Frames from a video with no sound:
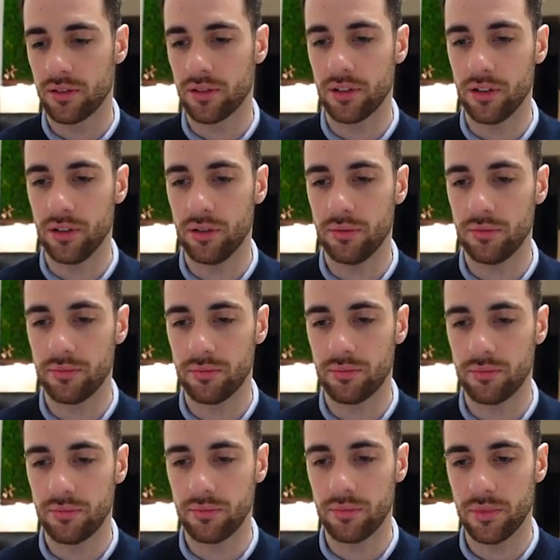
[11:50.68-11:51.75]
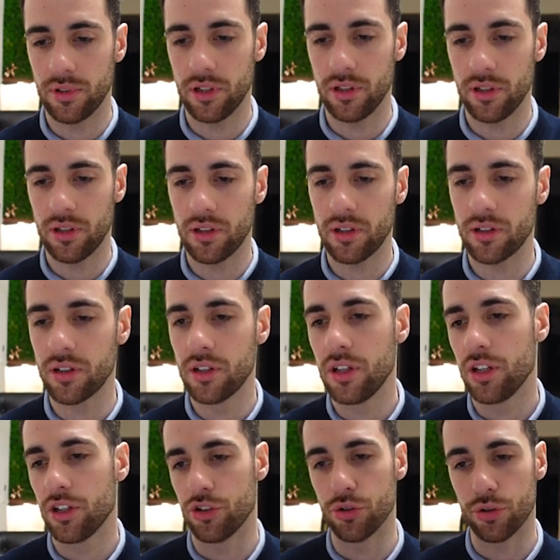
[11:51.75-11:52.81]
You know, blah, blah, blah.
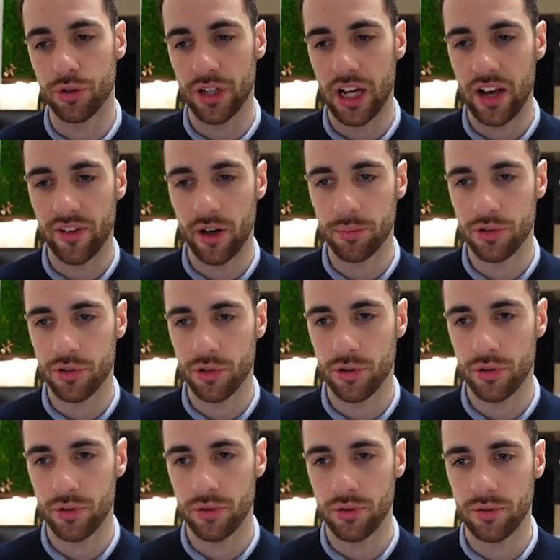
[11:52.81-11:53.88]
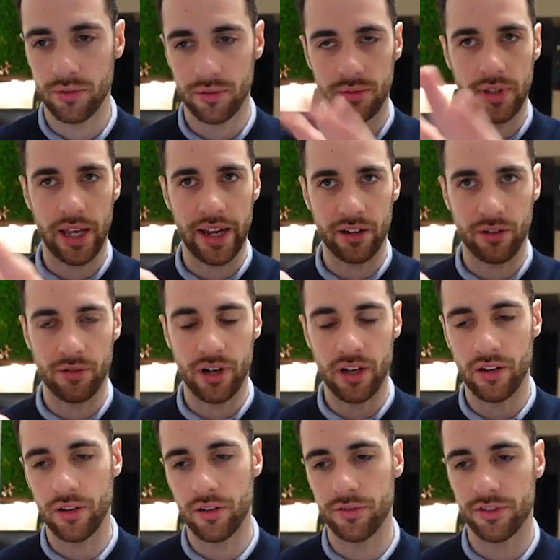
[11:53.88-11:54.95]
You could have up to 10
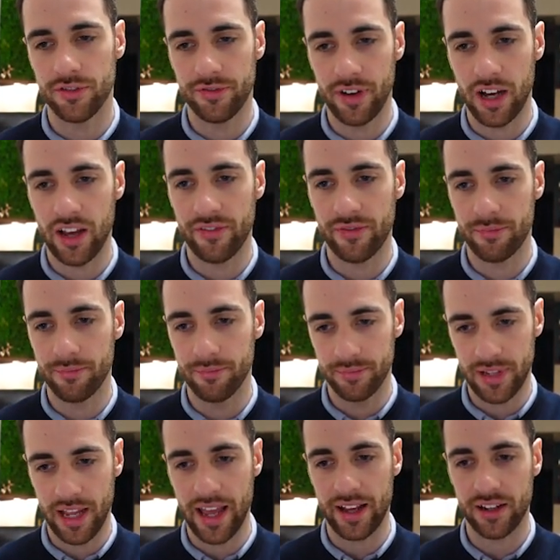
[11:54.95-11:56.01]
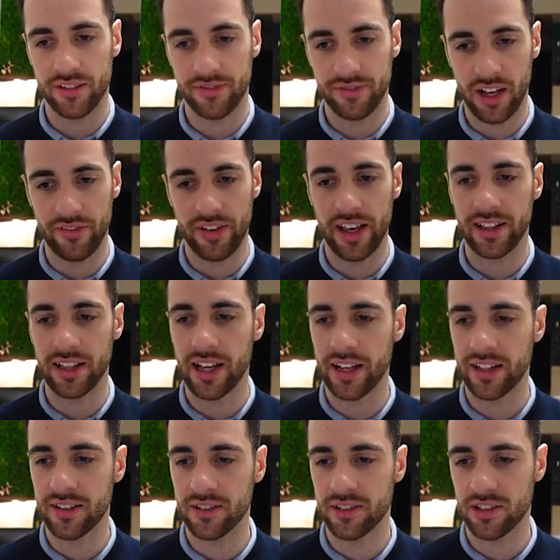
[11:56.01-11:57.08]
creatives, 5 text, 5
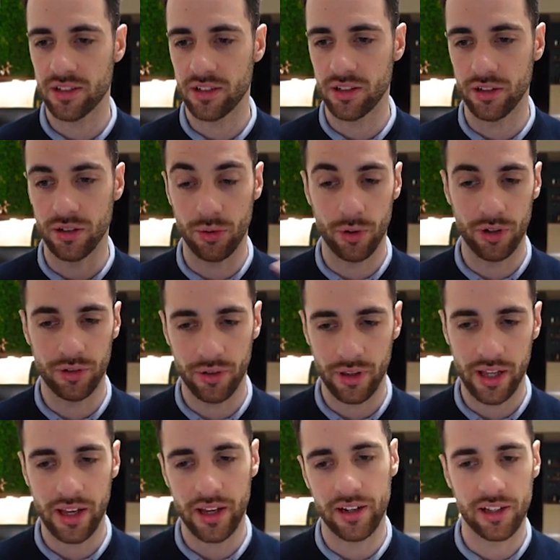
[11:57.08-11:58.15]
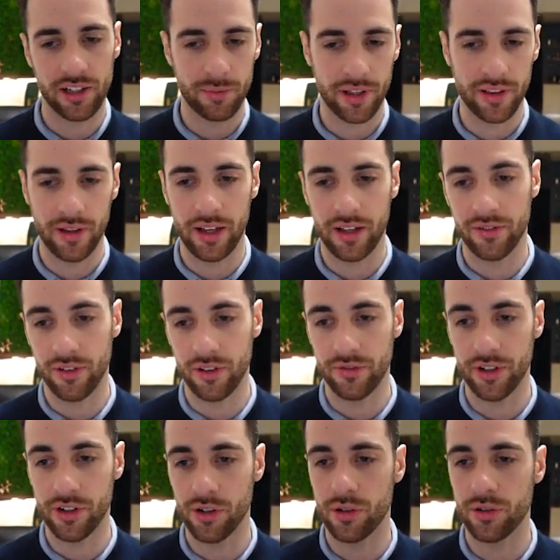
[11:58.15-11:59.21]
headlines. You don't want to do that, and I explain that in other
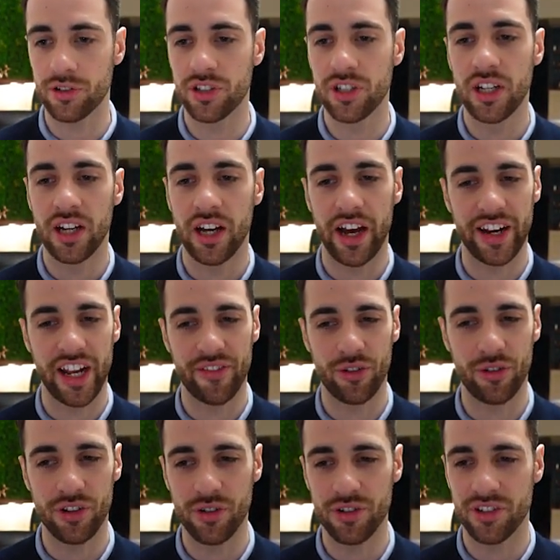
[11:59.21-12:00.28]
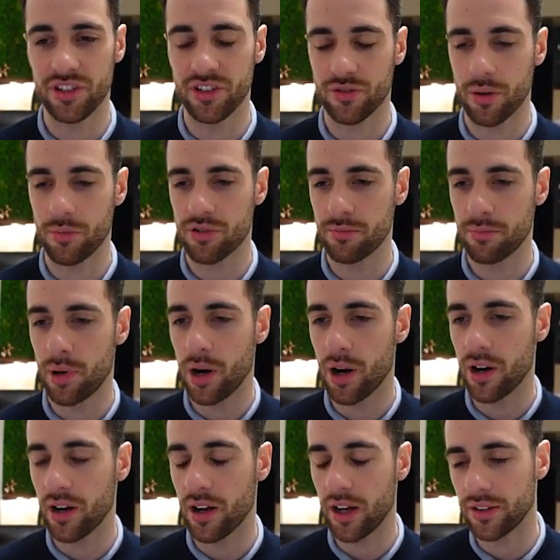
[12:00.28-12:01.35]
videos. I never really use the description
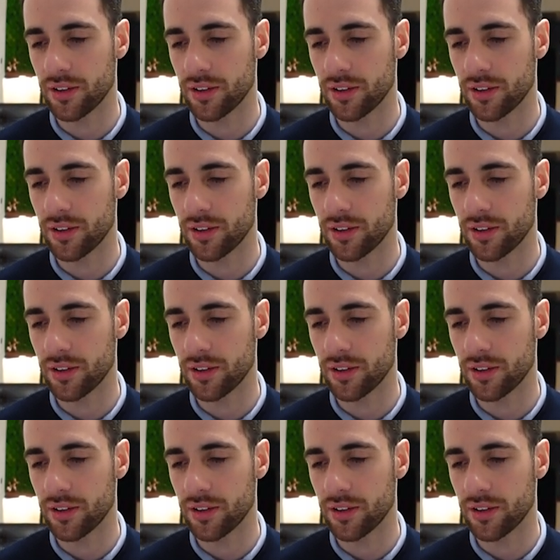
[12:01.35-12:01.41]
part.